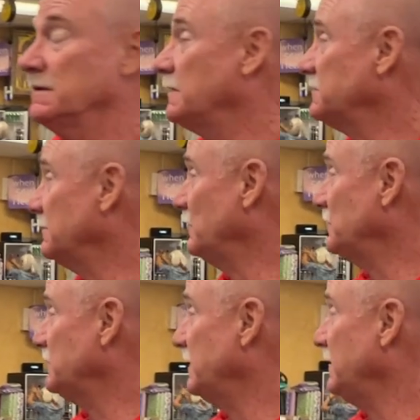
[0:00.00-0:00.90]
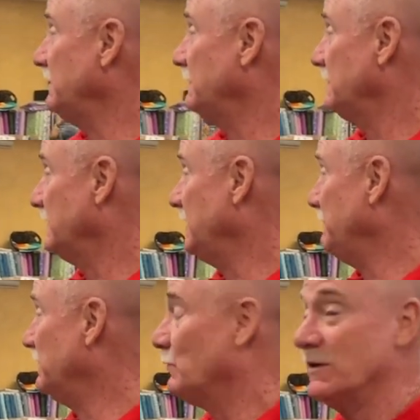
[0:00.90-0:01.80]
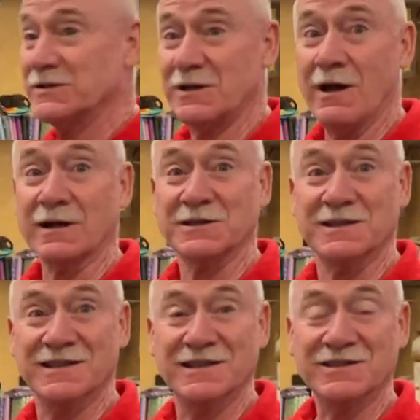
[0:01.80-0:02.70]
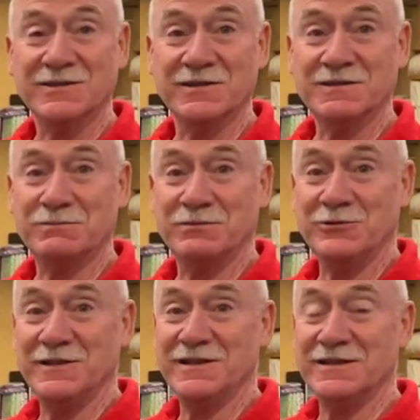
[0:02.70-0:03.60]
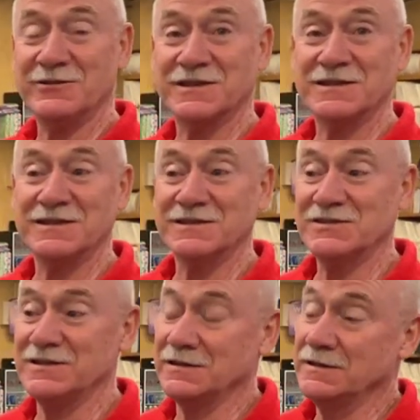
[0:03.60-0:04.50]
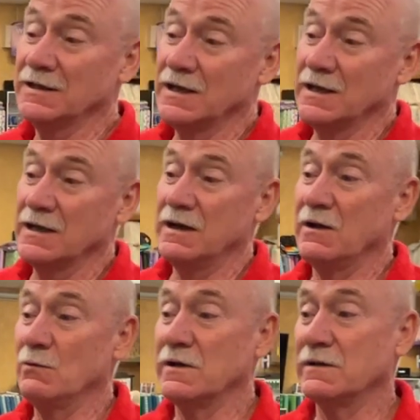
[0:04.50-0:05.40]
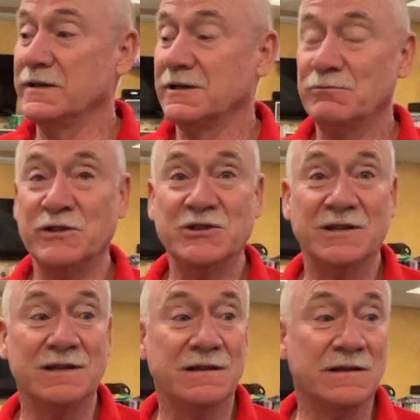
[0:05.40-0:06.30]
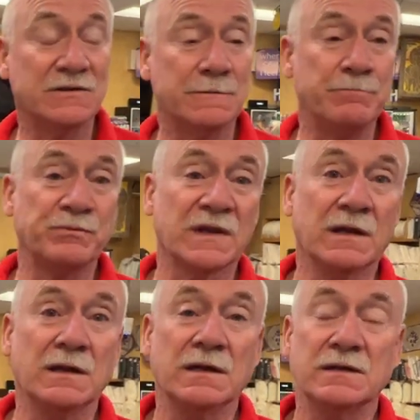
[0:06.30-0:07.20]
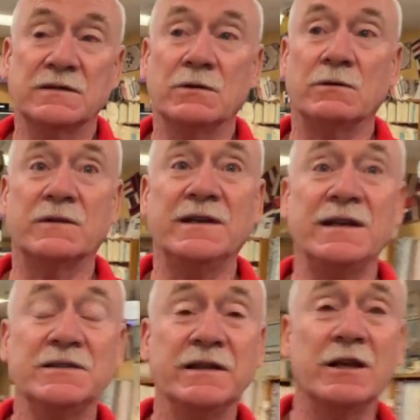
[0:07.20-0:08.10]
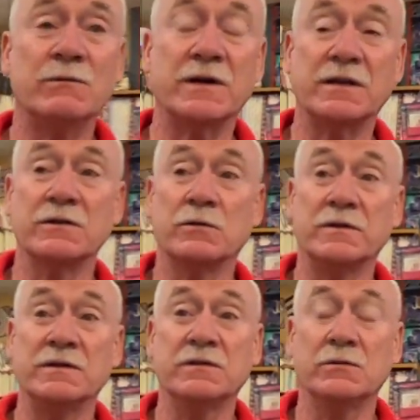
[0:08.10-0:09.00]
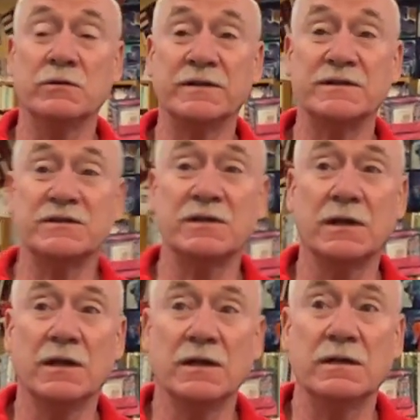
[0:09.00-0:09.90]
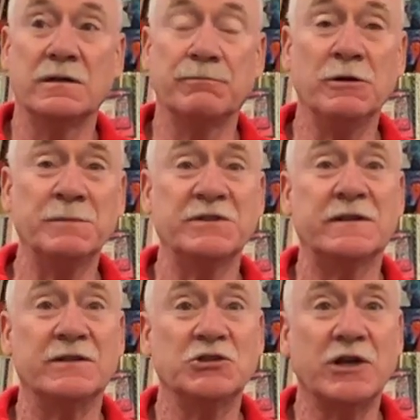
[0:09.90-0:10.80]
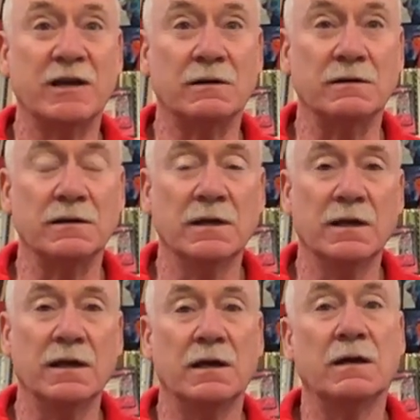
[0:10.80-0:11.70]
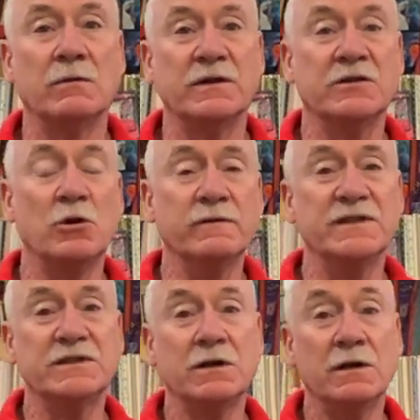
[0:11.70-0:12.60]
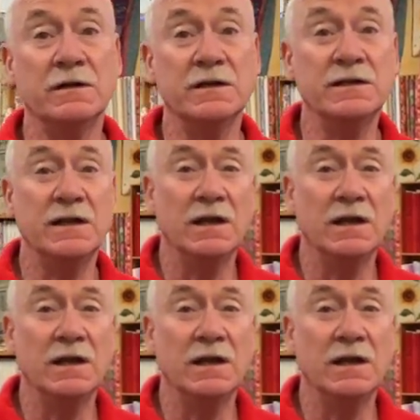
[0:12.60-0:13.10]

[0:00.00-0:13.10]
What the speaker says: customers, they keep it well stocked. So it's pretty interesting to see how well they appreciate things. So the next thing I wanted to go into is the purpose of this channel. When COVID started,